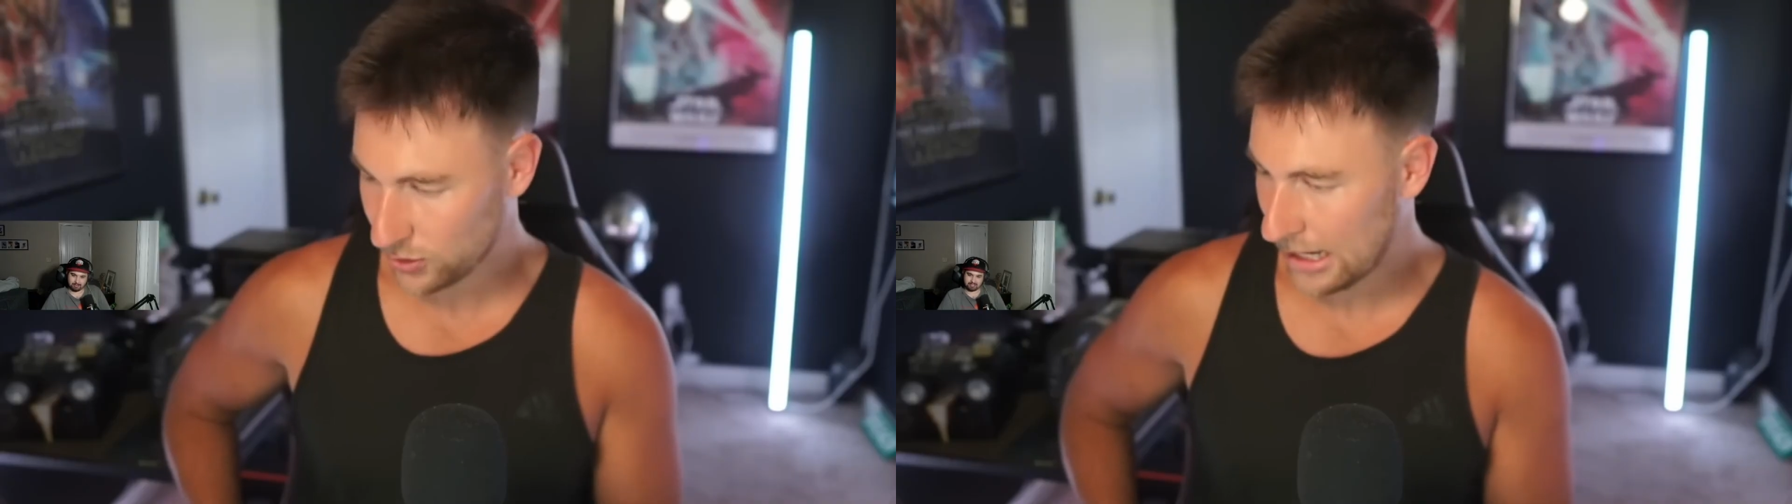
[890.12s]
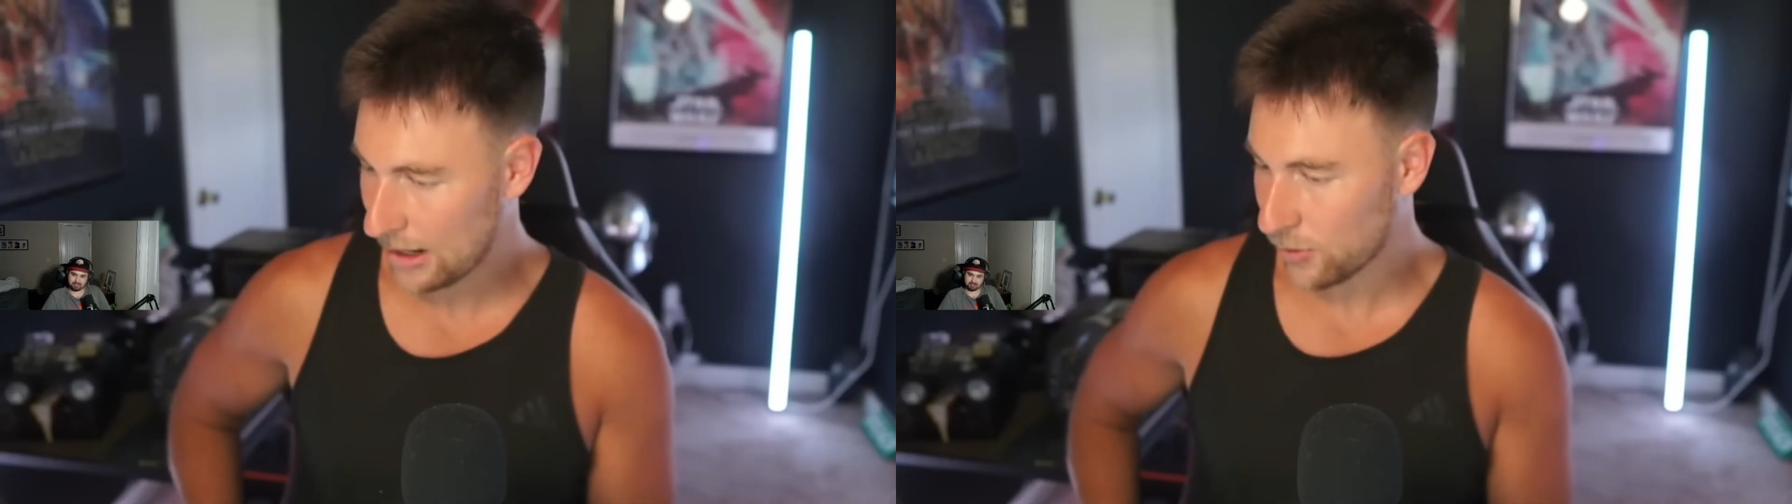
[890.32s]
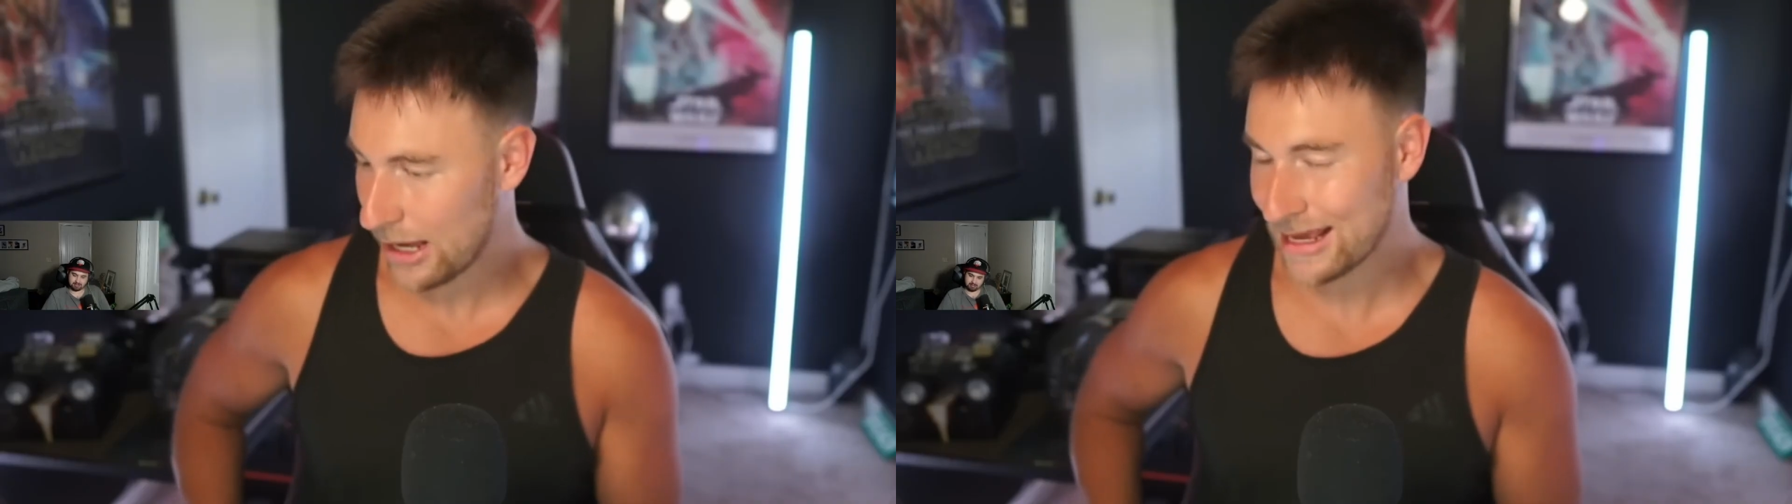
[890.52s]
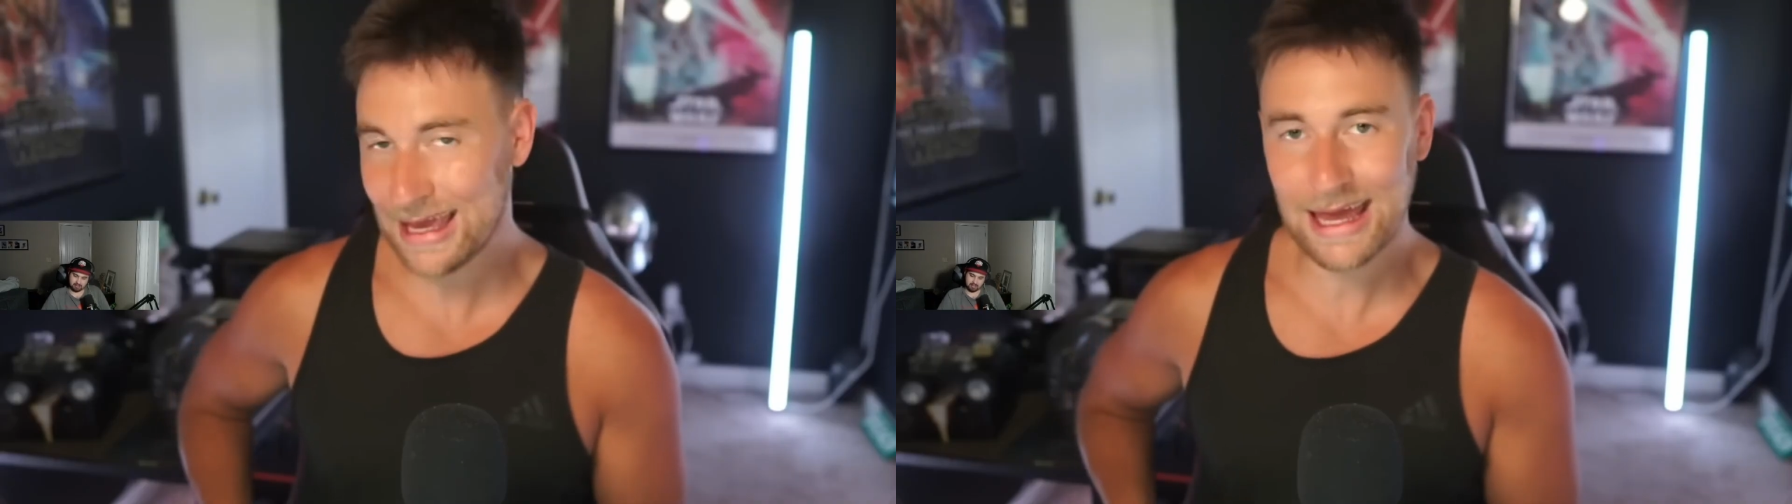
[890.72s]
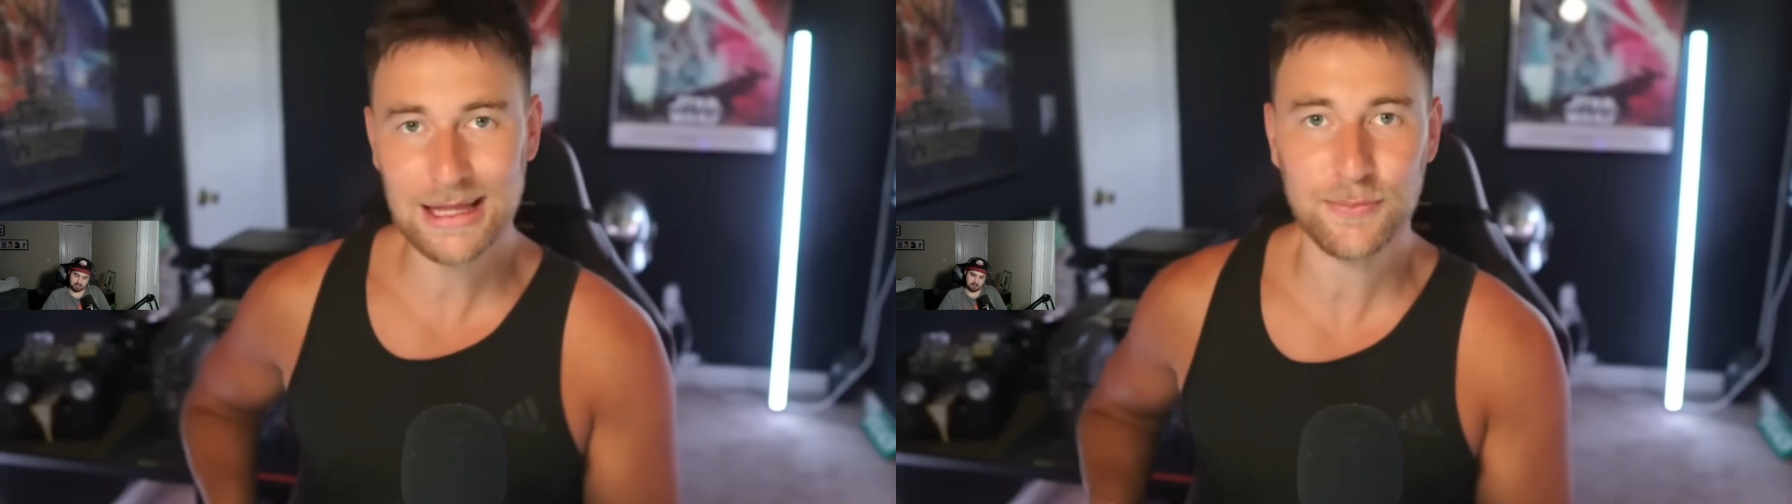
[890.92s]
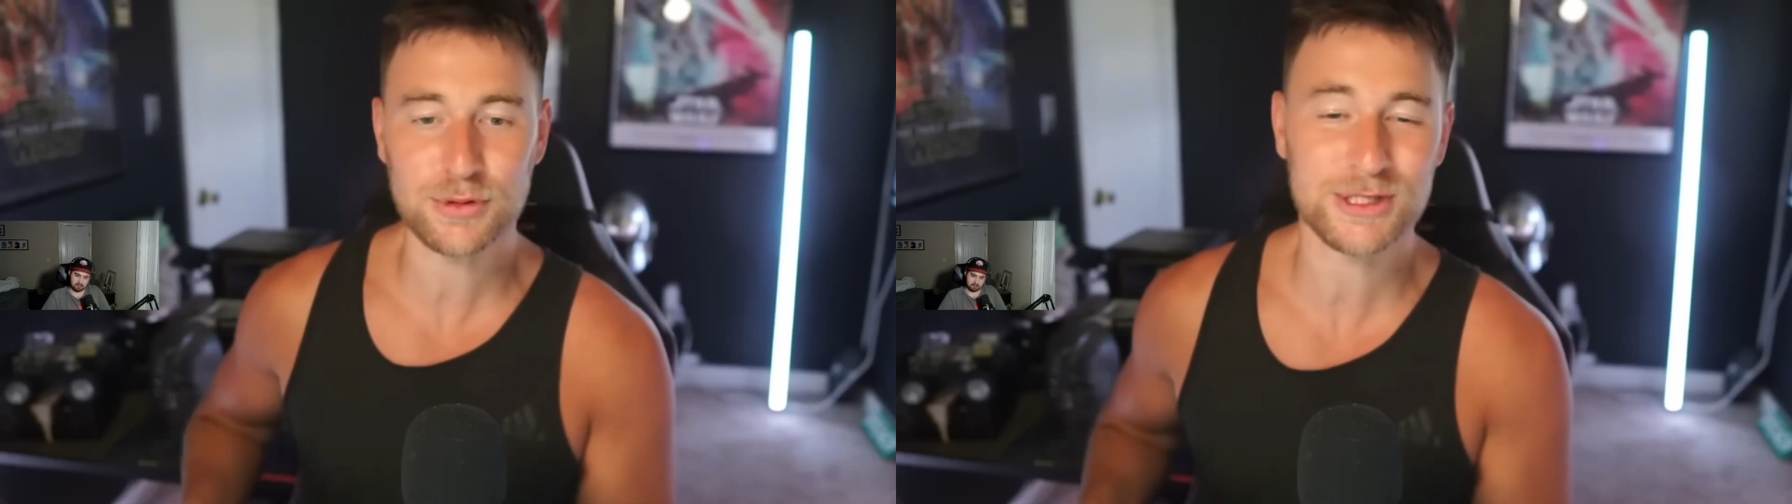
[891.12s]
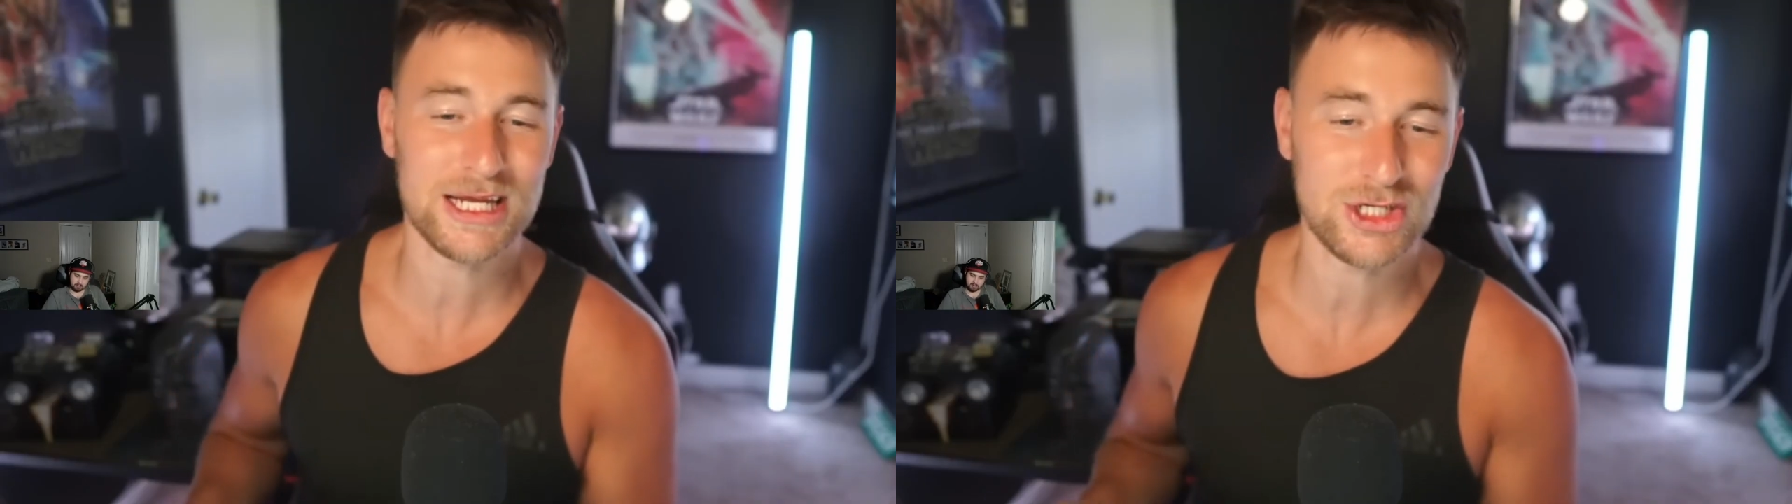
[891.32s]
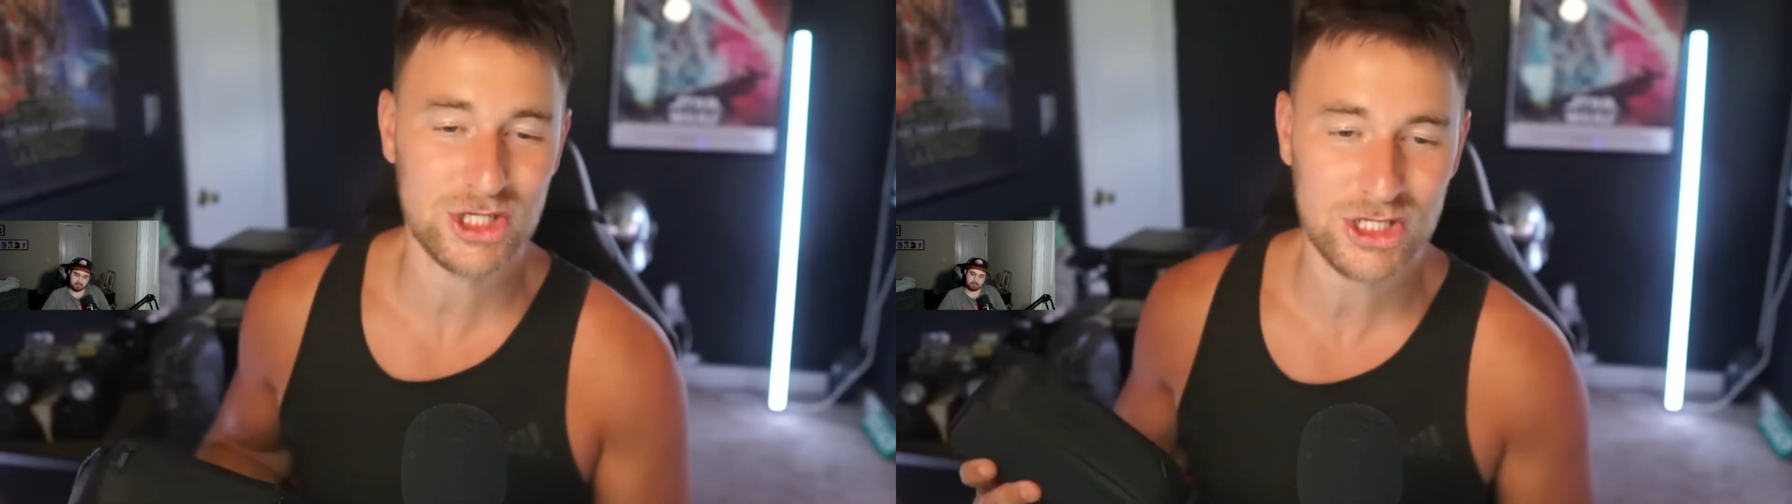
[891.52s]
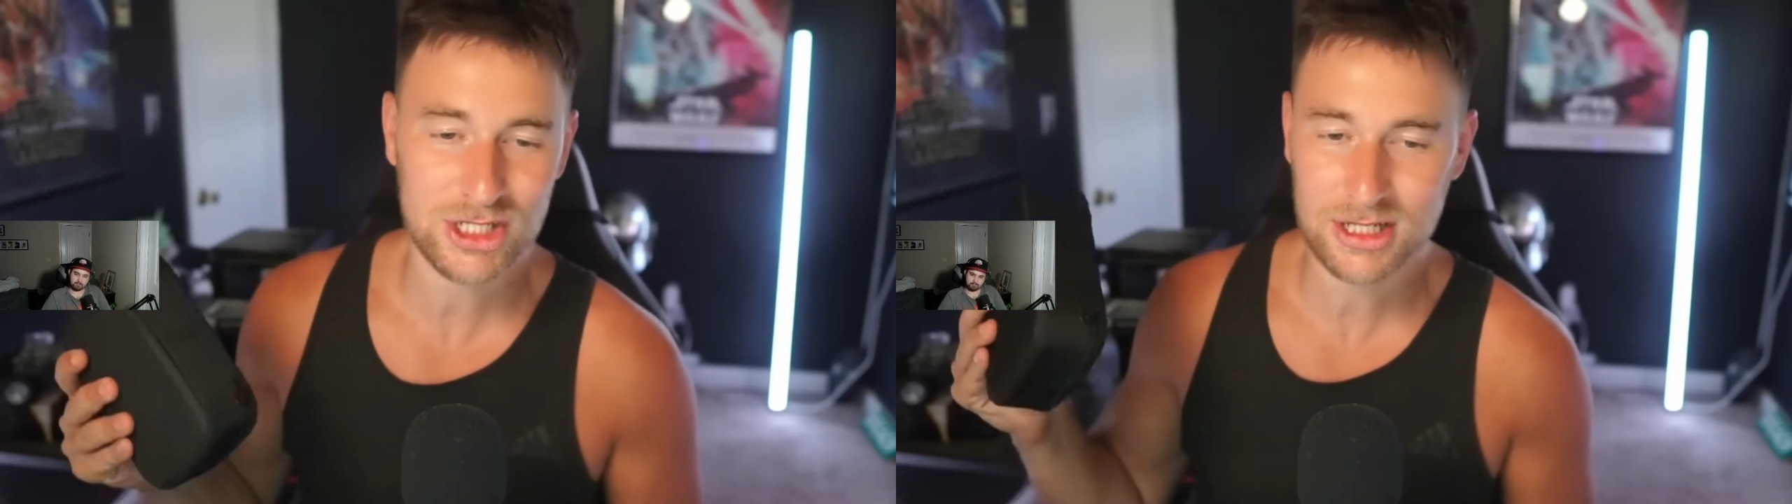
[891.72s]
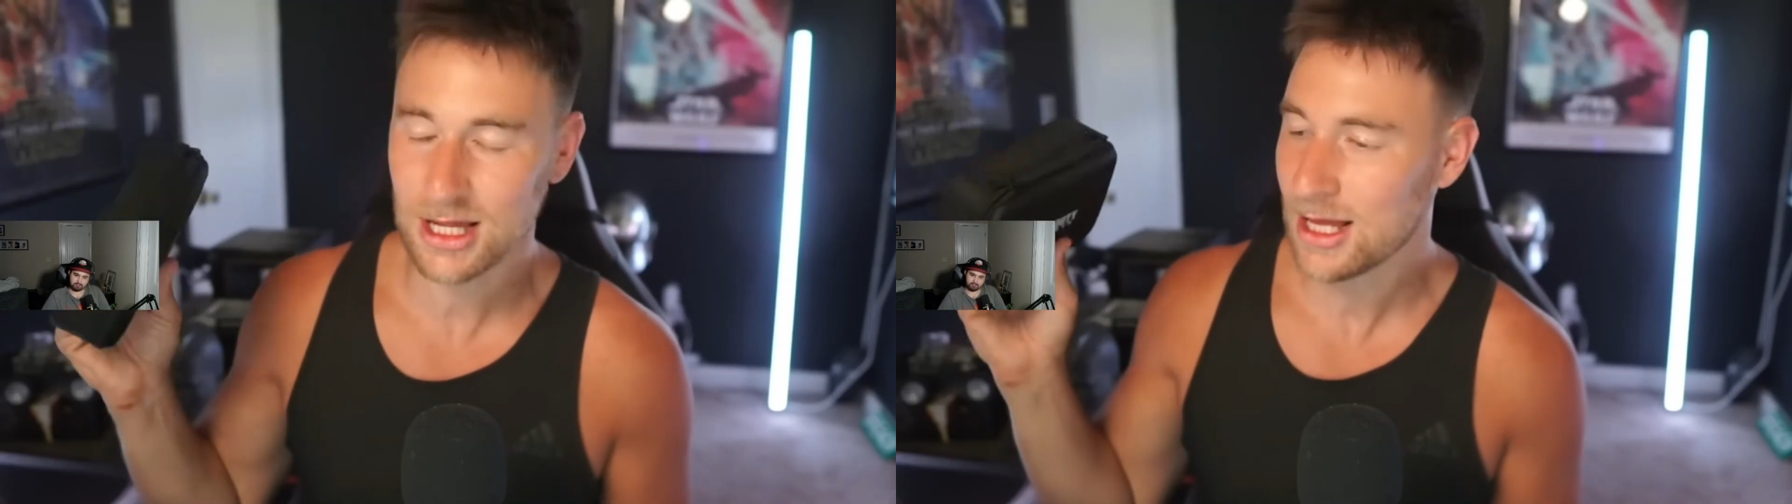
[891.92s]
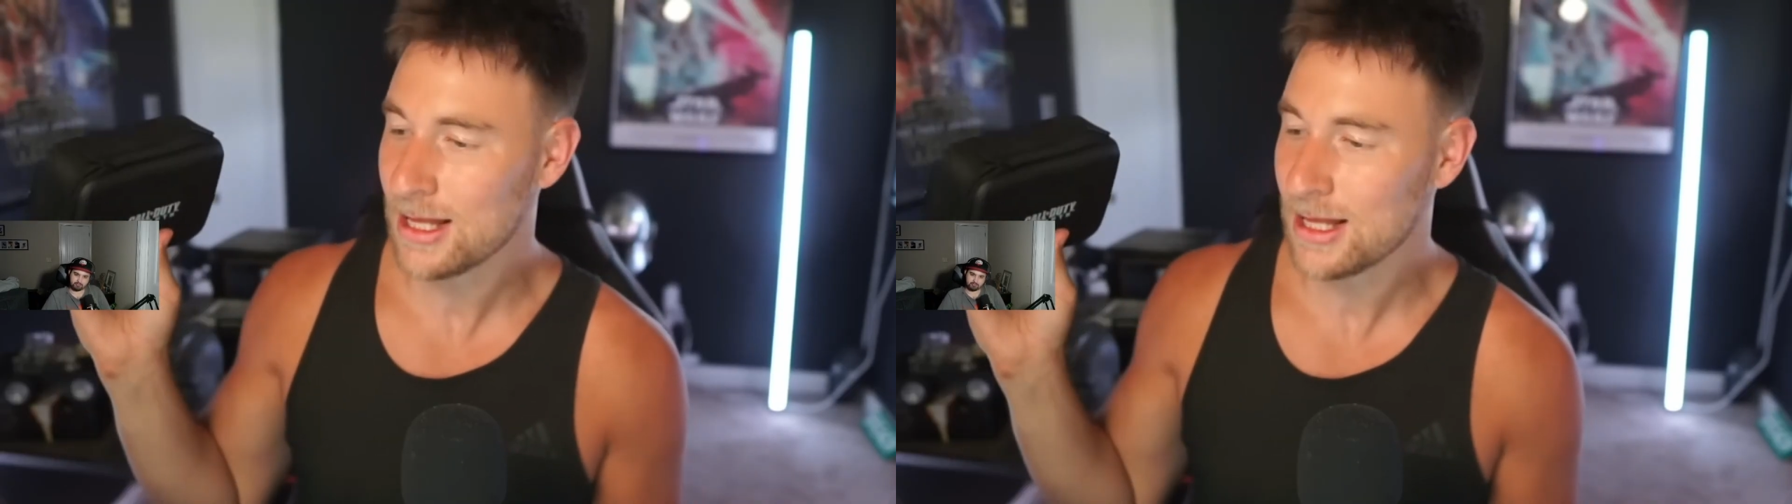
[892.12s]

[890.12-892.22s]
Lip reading: camera, aka the Prestige Edition.